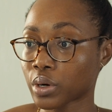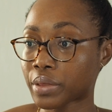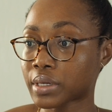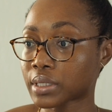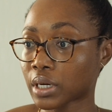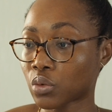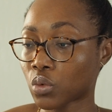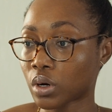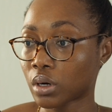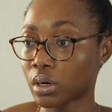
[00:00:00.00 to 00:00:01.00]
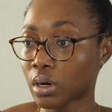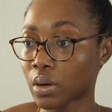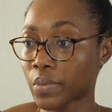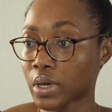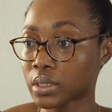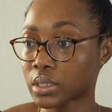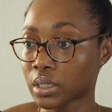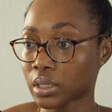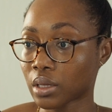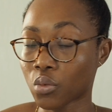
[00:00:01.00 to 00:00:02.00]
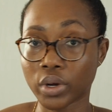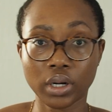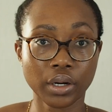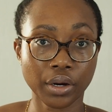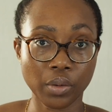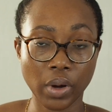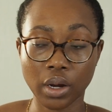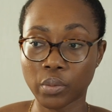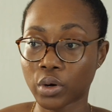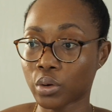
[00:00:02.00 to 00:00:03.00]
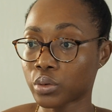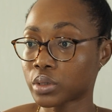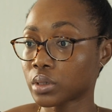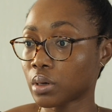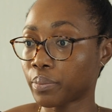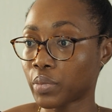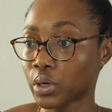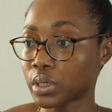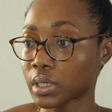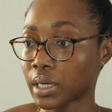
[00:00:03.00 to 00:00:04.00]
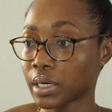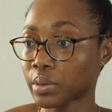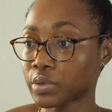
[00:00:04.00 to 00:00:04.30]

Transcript: And the second one I'm still waiting to hear back about. But I ended up